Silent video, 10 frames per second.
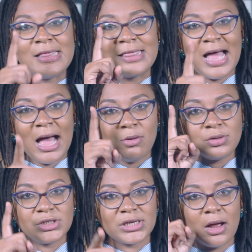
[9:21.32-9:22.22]
Thou
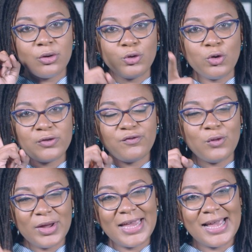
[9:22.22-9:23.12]
shalt not
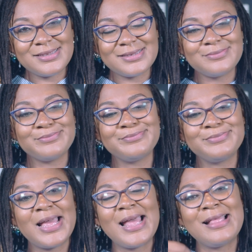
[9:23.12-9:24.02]
forget
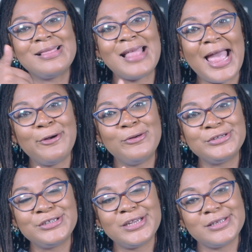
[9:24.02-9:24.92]
thy
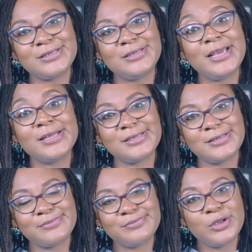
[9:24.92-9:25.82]
conscience.
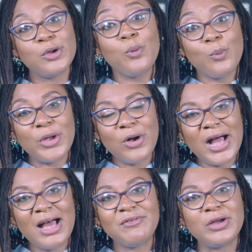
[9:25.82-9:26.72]
Yes, we all
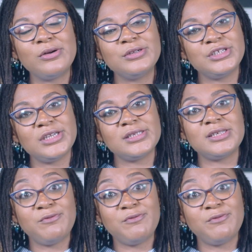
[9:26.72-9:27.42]
have a conscience.